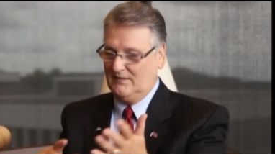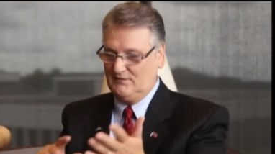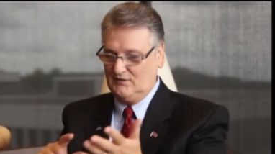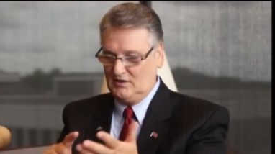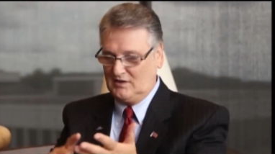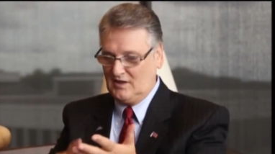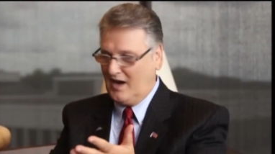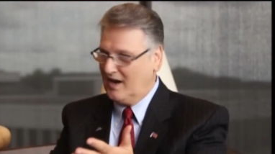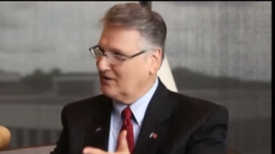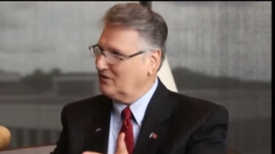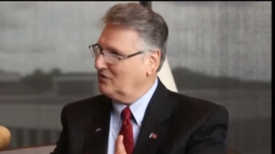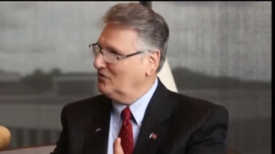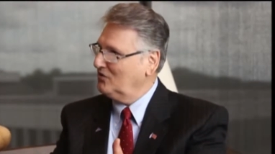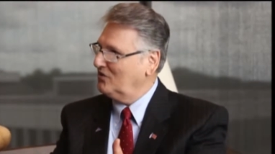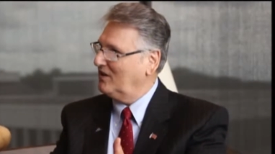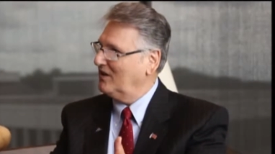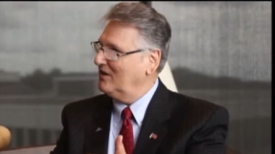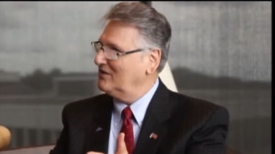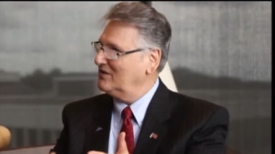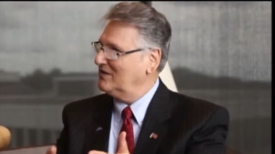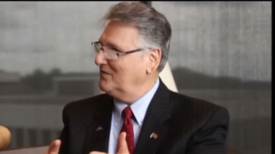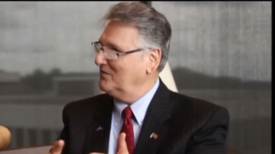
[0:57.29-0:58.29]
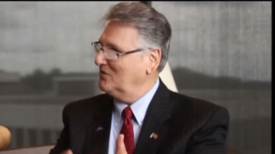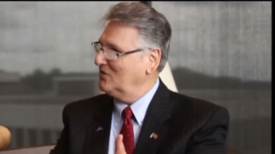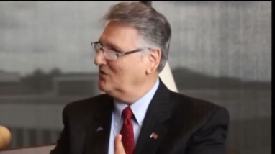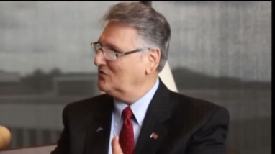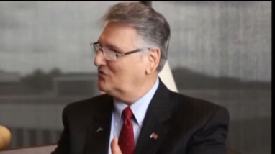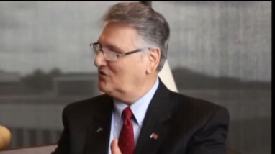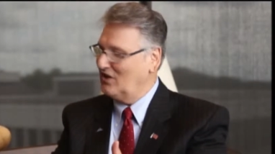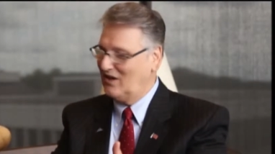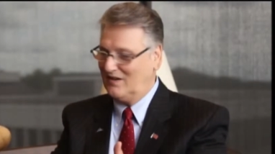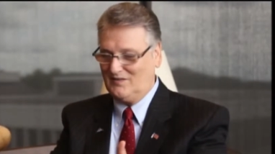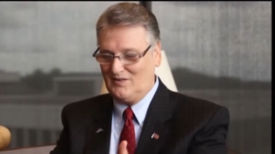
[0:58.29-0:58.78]
You have the doctor who cares, you have the
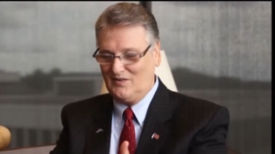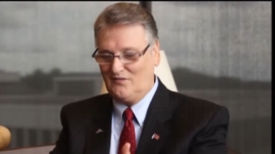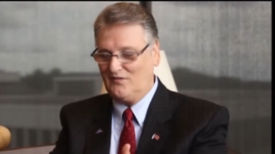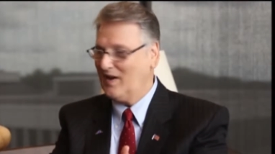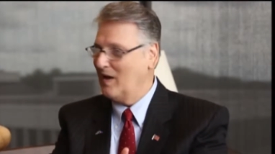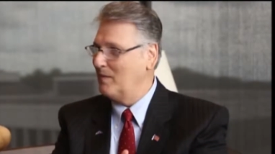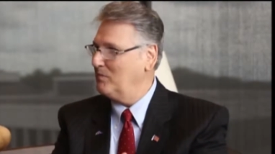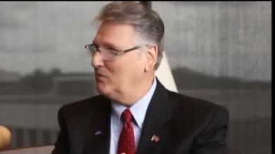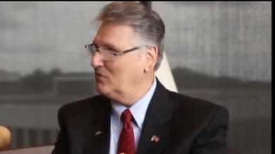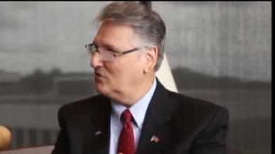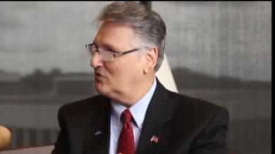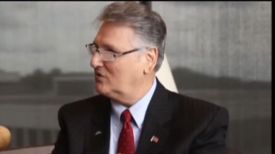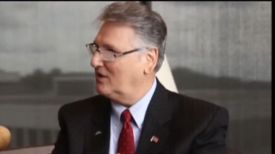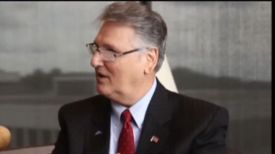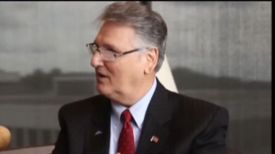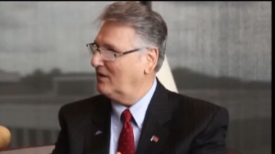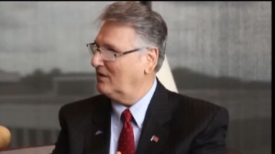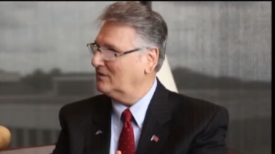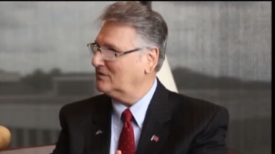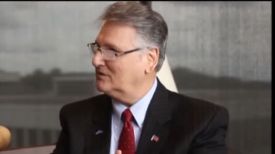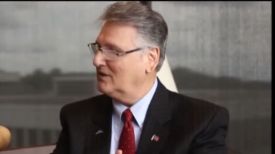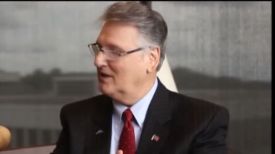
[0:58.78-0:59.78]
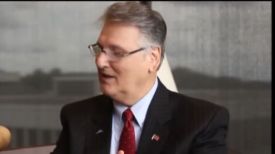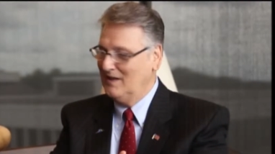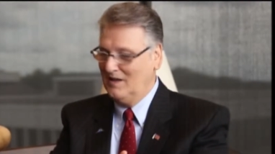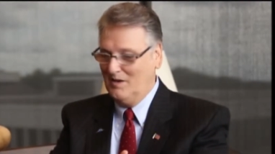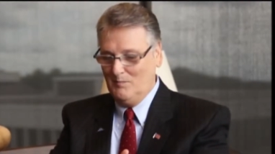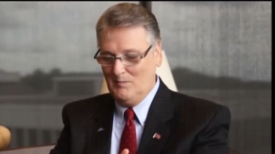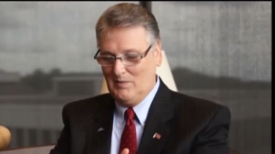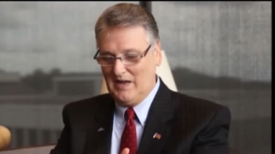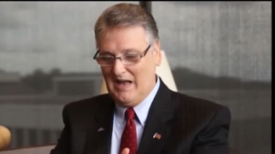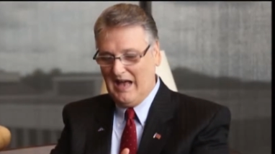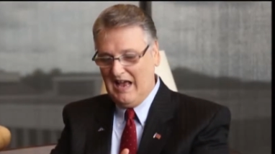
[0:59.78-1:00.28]
nurse who cares, your family who cares.
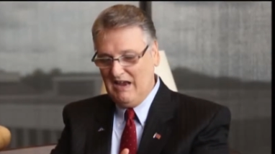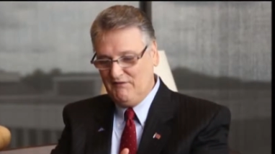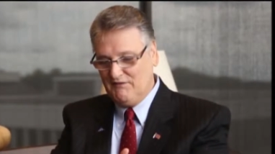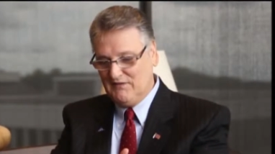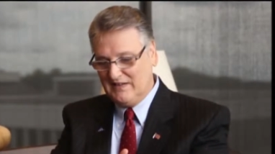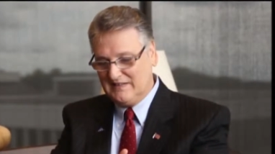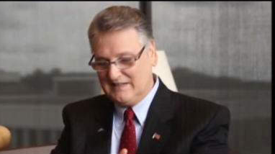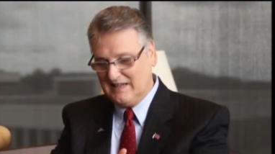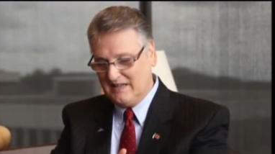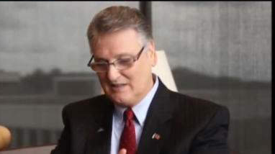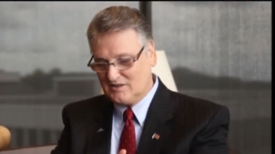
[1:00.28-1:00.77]
But I found